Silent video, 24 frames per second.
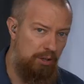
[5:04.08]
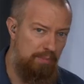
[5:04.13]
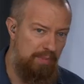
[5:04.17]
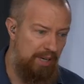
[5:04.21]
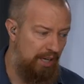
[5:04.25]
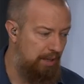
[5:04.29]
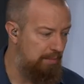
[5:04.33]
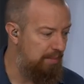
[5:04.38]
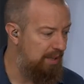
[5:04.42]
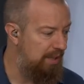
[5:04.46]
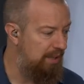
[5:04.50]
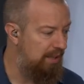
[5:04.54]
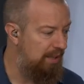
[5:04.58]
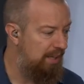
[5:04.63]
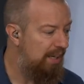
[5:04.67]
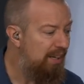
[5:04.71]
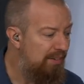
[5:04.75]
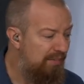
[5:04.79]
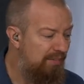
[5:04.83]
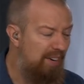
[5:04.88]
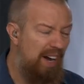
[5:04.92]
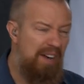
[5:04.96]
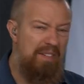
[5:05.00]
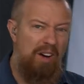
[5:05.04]
megabit, you get
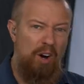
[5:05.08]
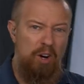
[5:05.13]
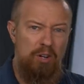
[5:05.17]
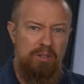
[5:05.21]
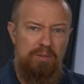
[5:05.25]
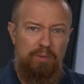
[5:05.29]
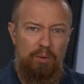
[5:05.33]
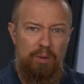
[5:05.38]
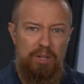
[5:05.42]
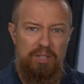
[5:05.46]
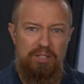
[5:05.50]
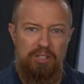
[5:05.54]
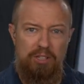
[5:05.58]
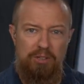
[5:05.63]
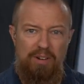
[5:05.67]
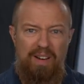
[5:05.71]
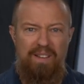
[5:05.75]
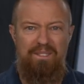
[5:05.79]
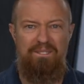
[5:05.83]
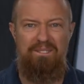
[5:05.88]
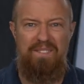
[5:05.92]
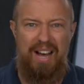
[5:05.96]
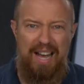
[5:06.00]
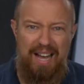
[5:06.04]
five hours and 46,
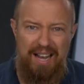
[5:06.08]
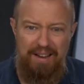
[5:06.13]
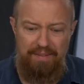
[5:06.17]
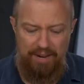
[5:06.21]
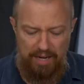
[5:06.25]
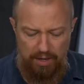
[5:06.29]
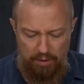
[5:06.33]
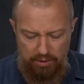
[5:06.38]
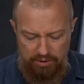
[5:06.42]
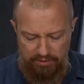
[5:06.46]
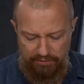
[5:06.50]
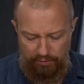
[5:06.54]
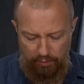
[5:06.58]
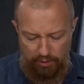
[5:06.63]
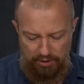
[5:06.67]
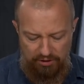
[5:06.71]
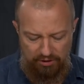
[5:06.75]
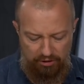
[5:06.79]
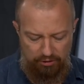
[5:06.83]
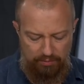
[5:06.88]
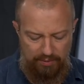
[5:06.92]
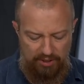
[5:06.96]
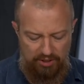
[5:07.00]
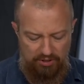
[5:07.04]
five hours and
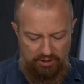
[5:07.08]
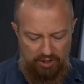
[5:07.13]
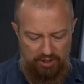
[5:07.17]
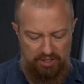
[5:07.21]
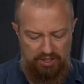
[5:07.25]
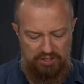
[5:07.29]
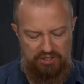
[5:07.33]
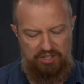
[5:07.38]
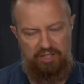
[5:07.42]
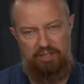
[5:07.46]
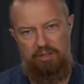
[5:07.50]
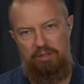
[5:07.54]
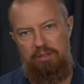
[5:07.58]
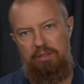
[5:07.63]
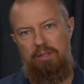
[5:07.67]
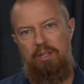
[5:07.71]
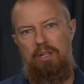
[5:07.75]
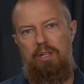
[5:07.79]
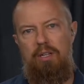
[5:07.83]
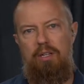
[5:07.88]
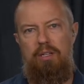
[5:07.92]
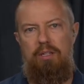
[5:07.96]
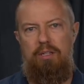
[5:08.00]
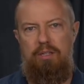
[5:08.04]
46 minutes on a single
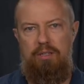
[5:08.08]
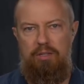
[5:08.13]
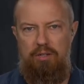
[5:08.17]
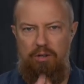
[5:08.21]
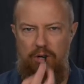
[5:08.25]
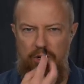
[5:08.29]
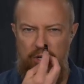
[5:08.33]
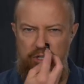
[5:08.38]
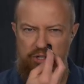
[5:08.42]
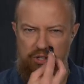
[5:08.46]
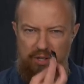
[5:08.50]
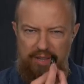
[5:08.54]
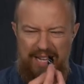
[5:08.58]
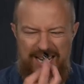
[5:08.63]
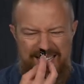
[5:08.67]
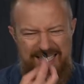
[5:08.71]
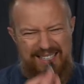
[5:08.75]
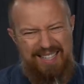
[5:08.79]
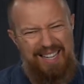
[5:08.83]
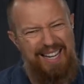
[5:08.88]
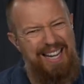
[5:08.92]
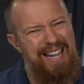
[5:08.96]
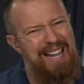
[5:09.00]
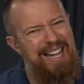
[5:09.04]
card. So that's
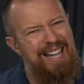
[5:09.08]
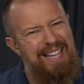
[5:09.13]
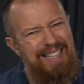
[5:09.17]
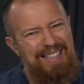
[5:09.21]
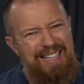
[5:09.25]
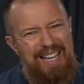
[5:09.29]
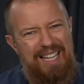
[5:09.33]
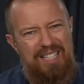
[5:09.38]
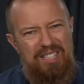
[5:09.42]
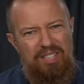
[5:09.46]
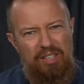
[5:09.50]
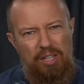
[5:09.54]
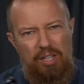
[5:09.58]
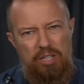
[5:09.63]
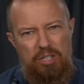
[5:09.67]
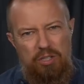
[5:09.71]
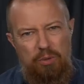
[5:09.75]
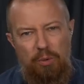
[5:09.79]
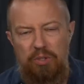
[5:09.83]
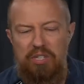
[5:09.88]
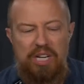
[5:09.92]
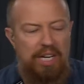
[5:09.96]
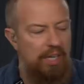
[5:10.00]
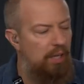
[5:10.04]
that's a lot of
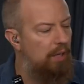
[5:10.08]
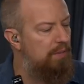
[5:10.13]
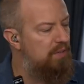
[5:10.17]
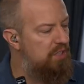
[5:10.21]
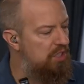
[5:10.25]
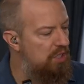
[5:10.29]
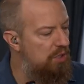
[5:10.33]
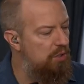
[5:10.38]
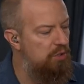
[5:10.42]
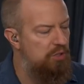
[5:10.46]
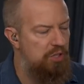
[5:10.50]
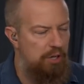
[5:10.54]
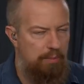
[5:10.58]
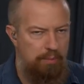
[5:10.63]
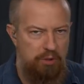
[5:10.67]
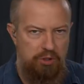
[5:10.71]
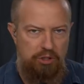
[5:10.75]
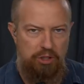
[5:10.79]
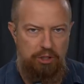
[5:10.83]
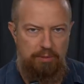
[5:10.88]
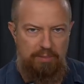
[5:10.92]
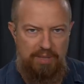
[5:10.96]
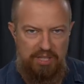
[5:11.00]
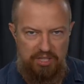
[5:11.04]
storage. And obviously those numbers
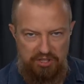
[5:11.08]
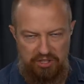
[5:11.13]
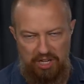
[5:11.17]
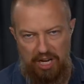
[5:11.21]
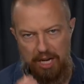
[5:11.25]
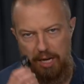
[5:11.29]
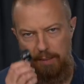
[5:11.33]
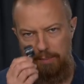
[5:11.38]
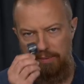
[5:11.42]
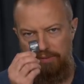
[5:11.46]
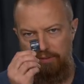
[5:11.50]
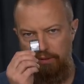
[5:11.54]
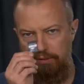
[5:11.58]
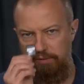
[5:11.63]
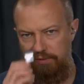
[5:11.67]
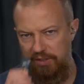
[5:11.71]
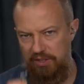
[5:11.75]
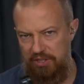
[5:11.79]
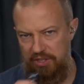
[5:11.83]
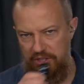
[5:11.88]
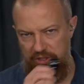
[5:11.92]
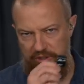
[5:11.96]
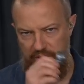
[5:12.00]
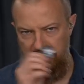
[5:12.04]
are going to be the same if they're
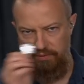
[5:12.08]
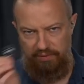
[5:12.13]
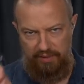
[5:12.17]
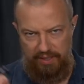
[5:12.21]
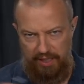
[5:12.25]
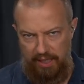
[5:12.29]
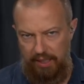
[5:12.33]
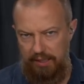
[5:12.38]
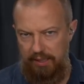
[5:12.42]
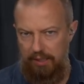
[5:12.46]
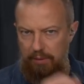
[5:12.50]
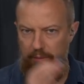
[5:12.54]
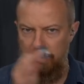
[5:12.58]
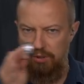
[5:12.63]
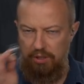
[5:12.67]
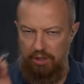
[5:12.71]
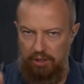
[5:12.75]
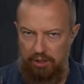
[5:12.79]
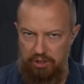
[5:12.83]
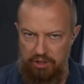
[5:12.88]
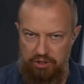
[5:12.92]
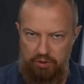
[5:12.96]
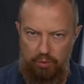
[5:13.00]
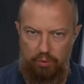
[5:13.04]
V60 or V90. We're
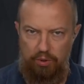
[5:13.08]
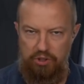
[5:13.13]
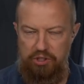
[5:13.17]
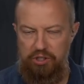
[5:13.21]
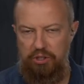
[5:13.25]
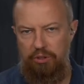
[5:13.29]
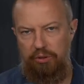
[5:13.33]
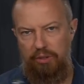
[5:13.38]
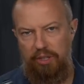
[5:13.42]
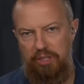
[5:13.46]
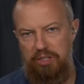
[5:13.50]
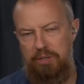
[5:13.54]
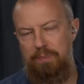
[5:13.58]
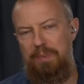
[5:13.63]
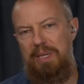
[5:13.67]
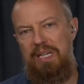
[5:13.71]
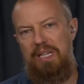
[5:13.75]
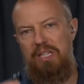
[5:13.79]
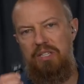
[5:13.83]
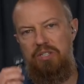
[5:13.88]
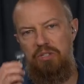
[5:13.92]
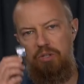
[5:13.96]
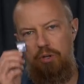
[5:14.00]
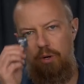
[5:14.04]
talking storage here, not
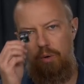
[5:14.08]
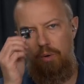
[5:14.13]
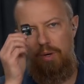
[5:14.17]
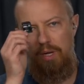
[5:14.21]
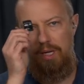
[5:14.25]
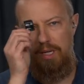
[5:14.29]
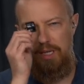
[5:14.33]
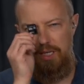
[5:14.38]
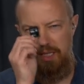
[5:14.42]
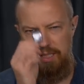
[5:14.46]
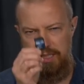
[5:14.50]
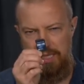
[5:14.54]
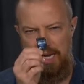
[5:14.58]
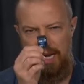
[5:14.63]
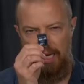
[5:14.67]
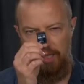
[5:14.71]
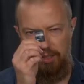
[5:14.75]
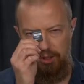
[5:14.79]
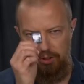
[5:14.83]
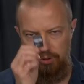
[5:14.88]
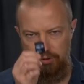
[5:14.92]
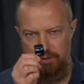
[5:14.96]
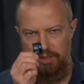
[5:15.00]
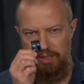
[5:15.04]
speed. So yeah,
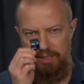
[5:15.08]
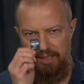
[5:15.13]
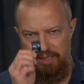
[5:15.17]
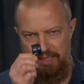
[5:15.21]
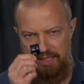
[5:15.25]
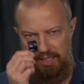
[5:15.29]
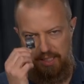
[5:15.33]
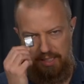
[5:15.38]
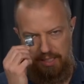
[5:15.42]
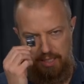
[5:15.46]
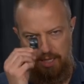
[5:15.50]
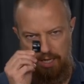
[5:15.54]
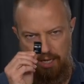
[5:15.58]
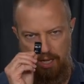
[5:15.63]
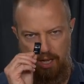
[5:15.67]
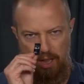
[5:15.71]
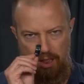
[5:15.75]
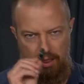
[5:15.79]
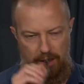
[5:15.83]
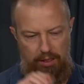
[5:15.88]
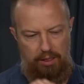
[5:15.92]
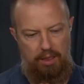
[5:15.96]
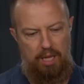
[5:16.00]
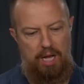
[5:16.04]
you're going to get a
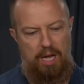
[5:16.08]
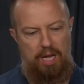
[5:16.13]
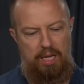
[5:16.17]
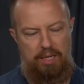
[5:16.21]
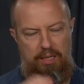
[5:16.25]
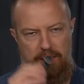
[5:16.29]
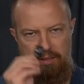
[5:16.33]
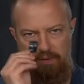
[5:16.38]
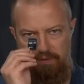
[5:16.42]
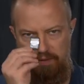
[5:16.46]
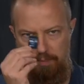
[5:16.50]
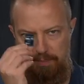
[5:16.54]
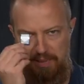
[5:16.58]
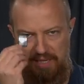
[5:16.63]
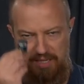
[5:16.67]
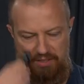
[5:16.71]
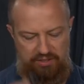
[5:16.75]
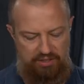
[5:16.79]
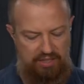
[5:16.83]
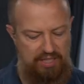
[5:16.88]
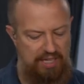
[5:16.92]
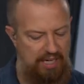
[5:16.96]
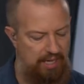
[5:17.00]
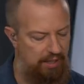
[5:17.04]
lot of
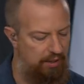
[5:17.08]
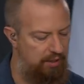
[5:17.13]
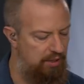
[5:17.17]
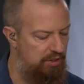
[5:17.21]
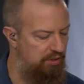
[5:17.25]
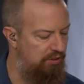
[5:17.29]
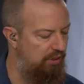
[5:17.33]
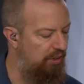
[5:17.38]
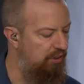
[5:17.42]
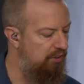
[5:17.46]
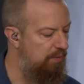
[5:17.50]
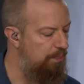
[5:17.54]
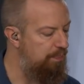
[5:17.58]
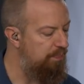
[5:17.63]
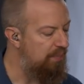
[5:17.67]
capacity out of these things.